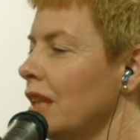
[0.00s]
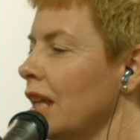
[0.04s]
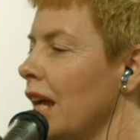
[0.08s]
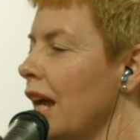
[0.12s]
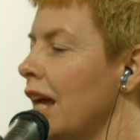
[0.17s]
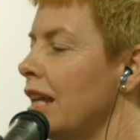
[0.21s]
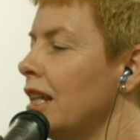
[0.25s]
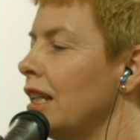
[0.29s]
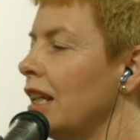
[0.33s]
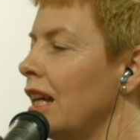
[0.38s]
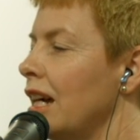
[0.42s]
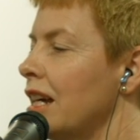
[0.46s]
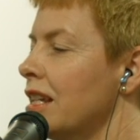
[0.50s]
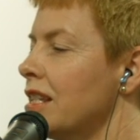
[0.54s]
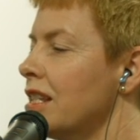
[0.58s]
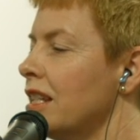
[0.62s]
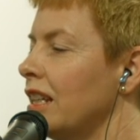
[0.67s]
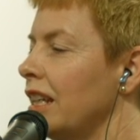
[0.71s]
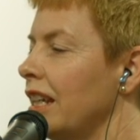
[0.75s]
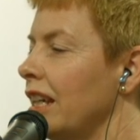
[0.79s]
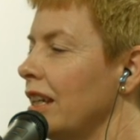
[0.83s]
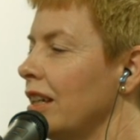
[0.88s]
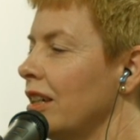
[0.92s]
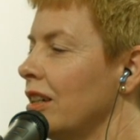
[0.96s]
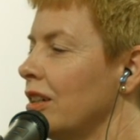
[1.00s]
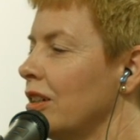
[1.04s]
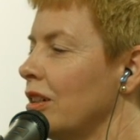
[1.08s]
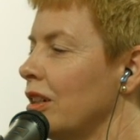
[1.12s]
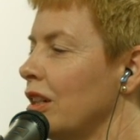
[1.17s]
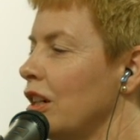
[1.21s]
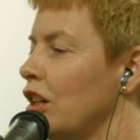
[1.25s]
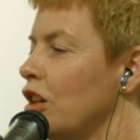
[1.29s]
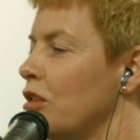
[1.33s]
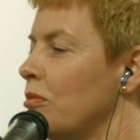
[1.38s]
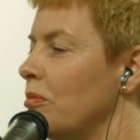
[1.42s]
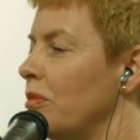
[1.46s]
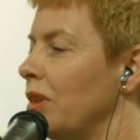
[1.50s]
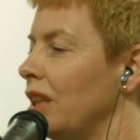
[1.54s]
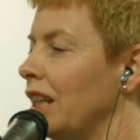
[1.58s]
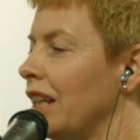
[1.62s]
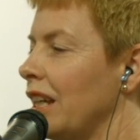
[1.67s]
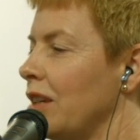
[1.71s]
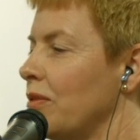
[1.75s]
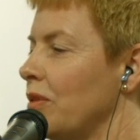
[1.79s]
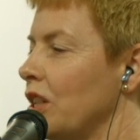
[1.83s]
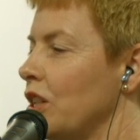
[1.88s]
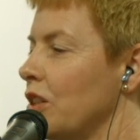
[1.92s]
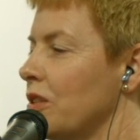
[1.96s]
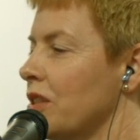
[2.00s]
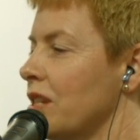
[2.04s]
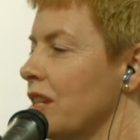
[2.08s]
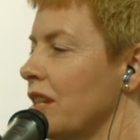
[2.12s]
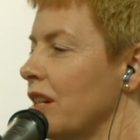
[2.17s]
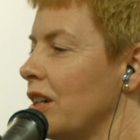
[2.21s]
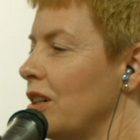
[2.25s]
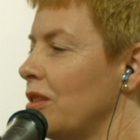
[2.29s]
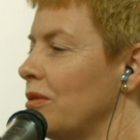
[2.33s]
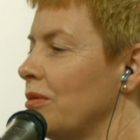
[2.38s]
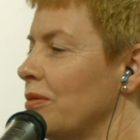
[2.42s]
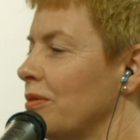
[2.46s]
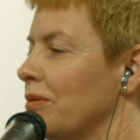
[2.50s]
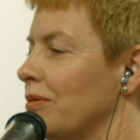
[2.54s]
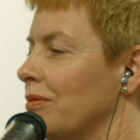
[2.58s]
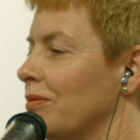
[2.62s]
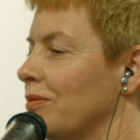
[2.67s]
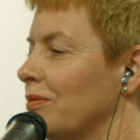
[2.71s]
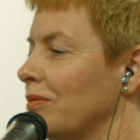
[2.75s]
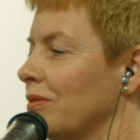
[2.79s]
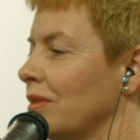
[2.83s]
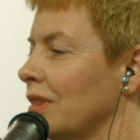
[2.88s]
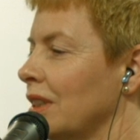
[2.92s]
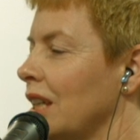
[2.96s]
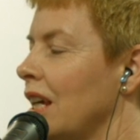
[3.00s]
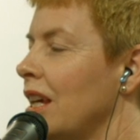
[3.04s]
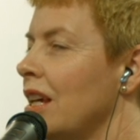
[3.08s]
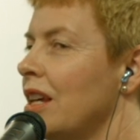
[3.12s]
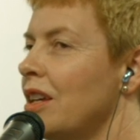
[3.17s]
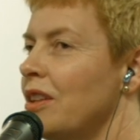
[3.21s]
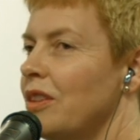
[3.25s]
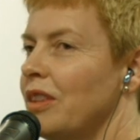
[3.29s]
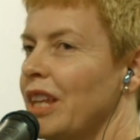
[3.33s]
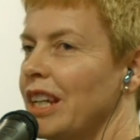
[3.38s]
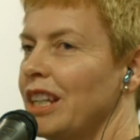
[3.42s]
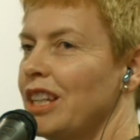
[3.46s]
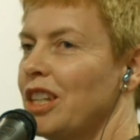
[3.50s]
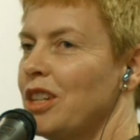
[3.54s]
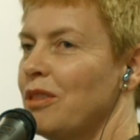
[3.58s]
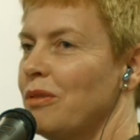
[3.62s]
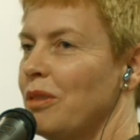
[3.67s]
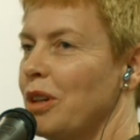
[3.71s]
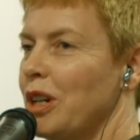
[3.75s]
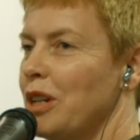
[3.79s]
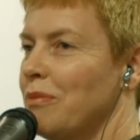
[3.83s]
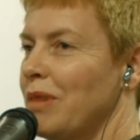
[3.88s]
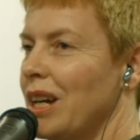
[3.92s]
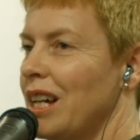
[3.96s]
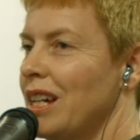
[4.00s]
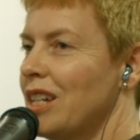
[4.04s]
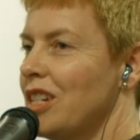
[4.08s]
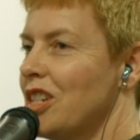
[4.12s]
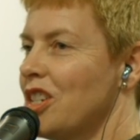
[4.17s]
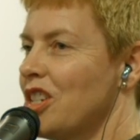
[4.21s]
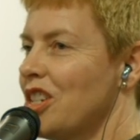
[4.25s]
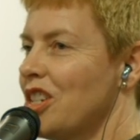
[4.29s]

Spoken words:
And lastly, believe in yourself. Thank you very much,